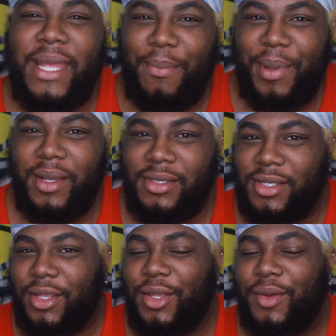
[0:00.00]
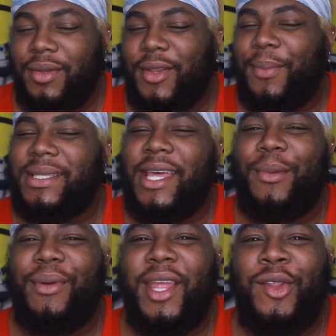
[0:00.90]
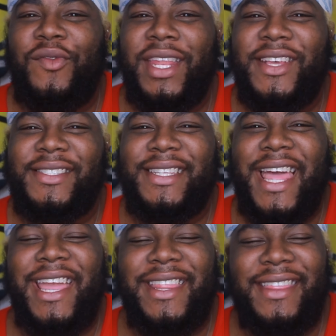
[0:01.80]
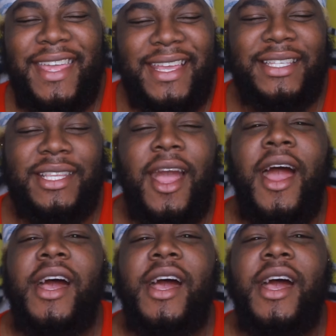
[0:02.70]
that bell so you don't miss out on brand new videos like this.